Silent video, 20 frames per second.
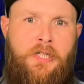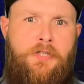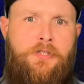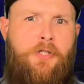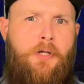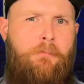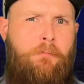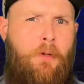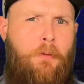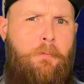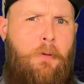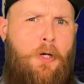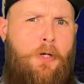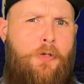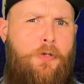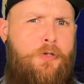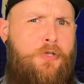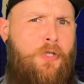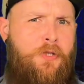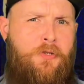Some
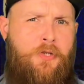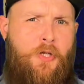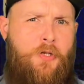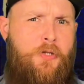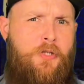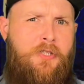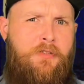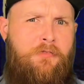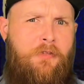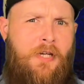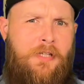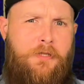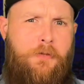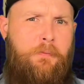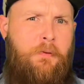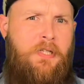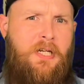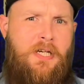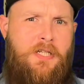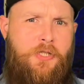proposed alternative
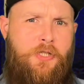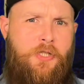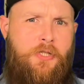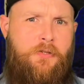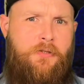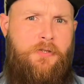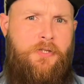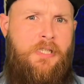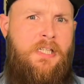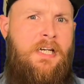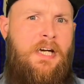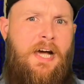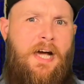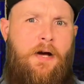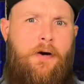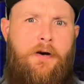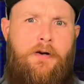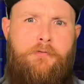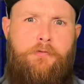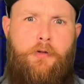explanations,
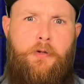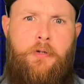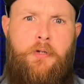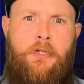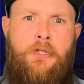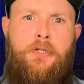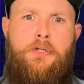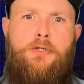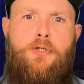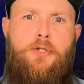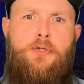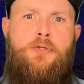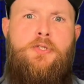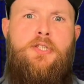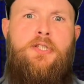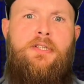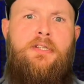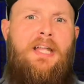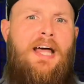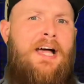however, due
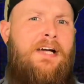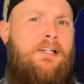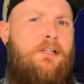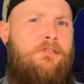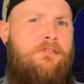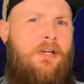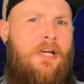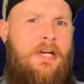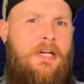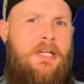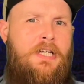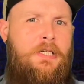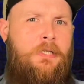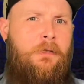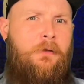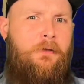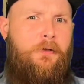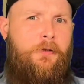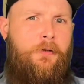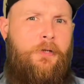to the lack of any
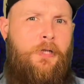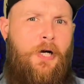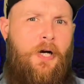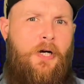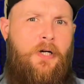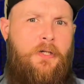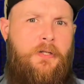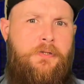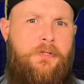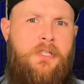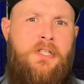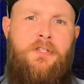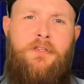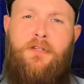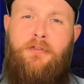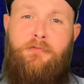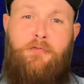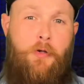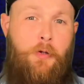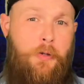clear cause,
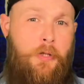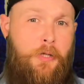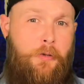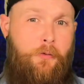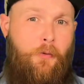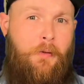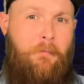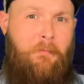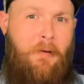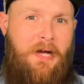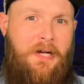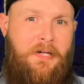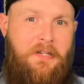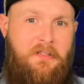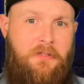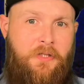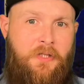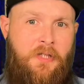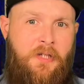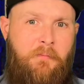the verdict
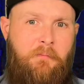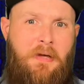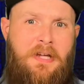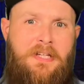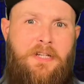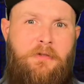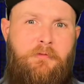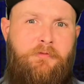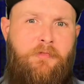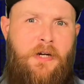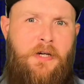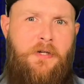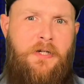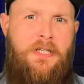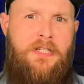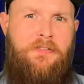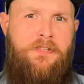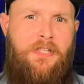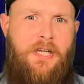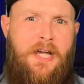remained, making
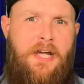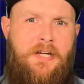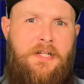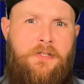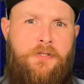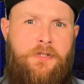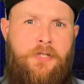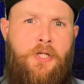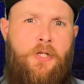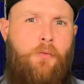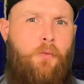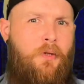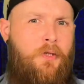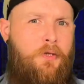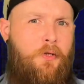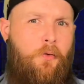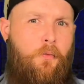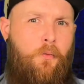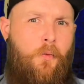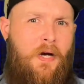Faherty's case one
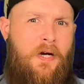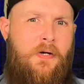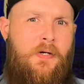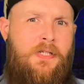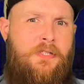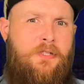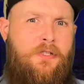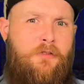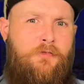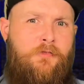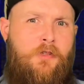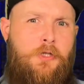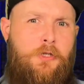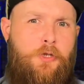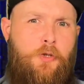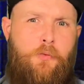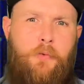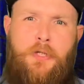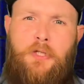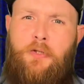of the rarest
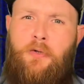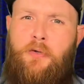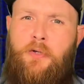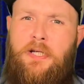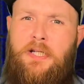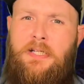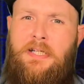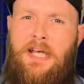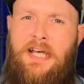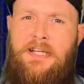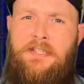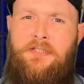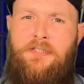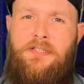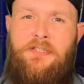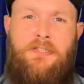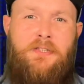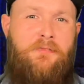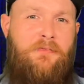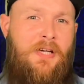official recorded
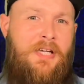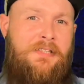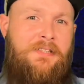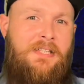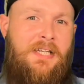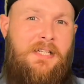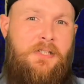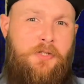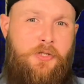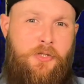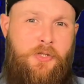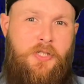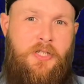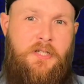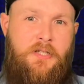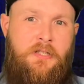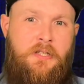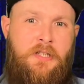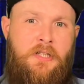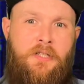cases of
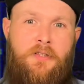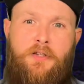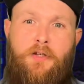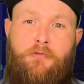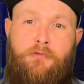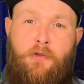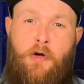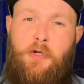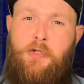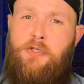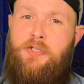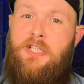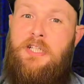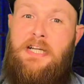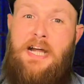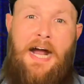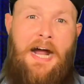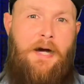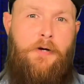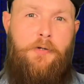SHC, the first
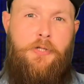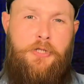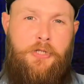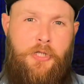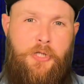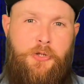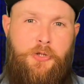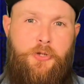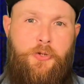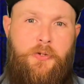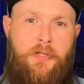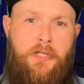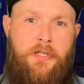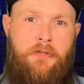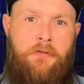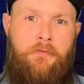in Irish history.